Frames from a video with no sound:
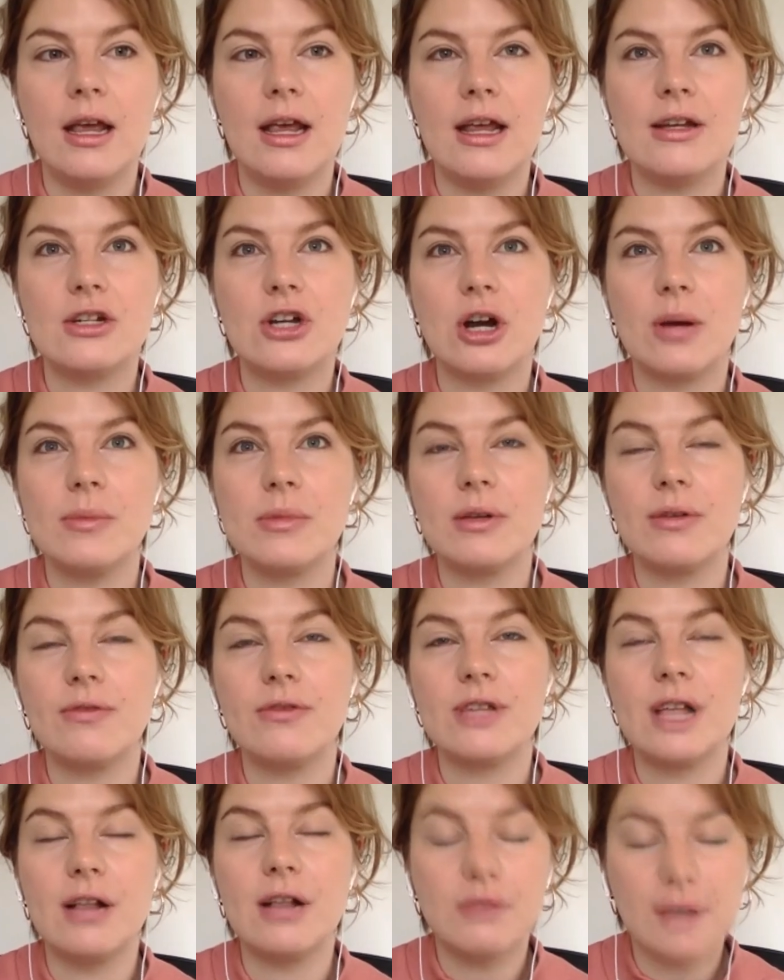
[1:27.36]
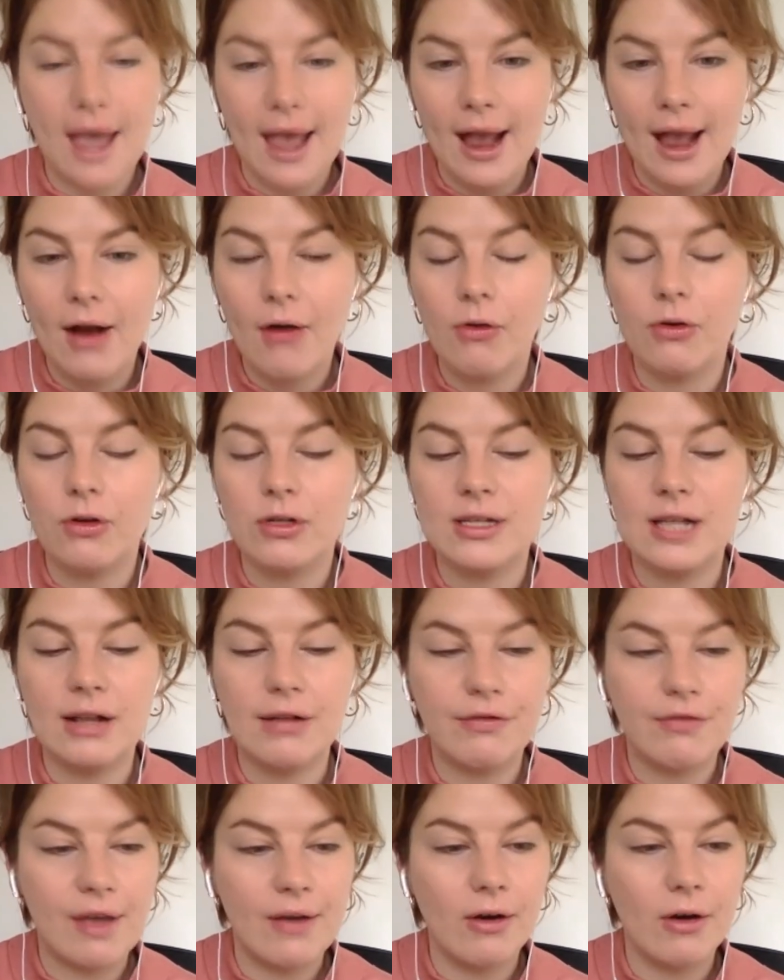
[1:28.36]
terms of self-care or
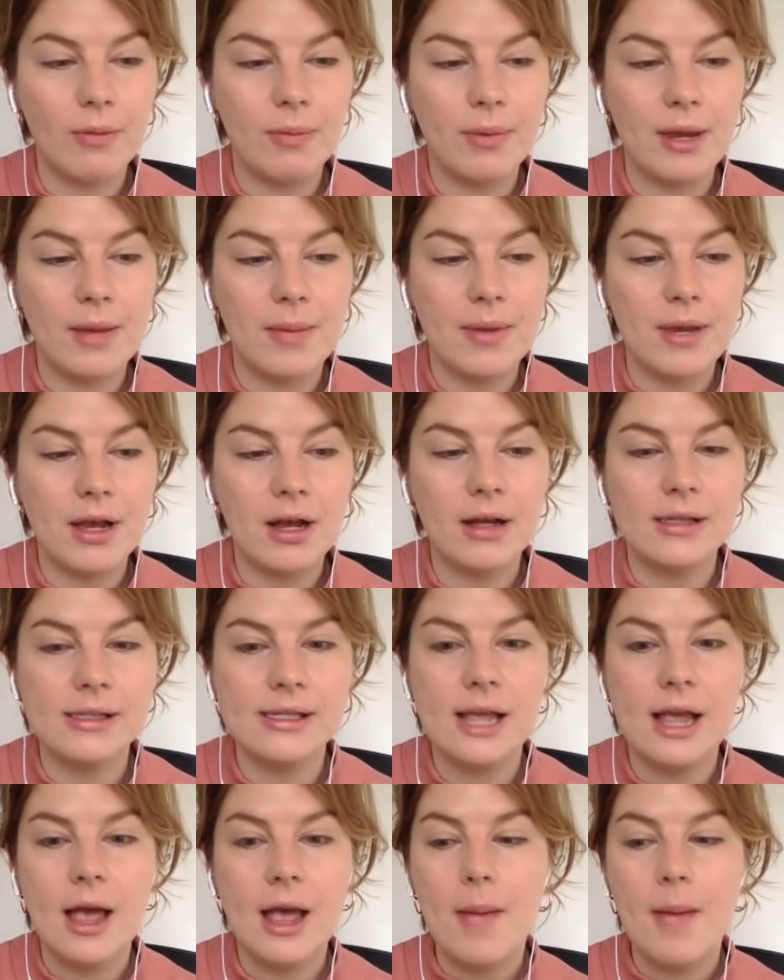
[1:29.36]
self-therapy, because